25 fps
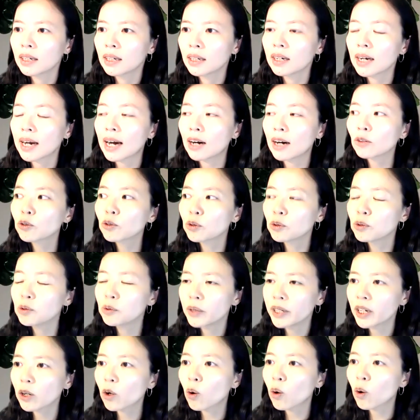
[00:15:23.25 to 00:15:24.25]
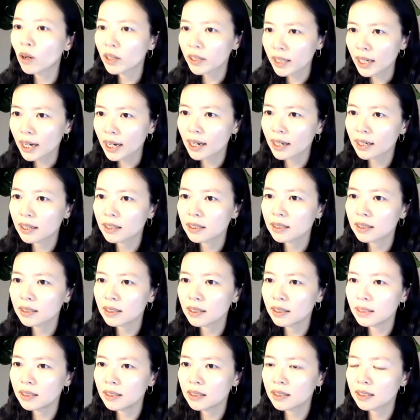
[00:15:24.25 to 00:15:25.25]
how do we quantize
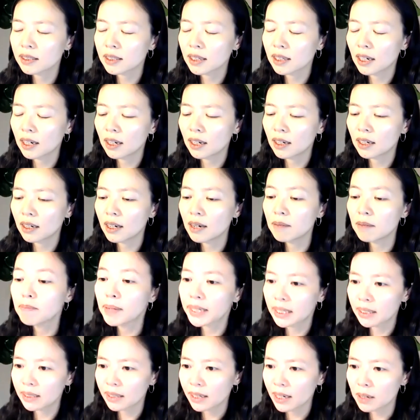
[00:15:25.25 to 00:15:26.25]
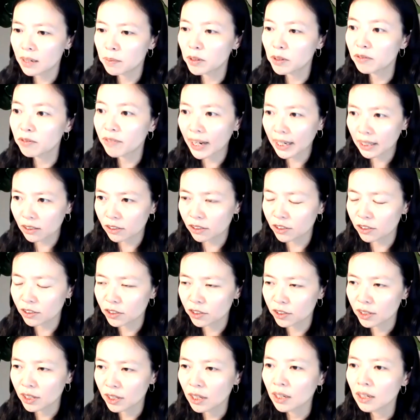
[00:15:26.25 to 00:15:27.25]
these embedding table vectors